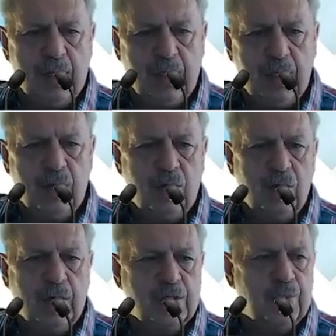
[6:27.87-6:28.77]
the
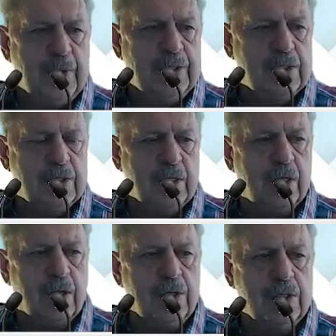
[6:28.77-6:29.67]
year-to-year expenses and
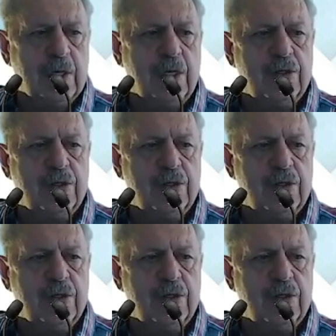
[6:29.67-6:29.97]
the risk.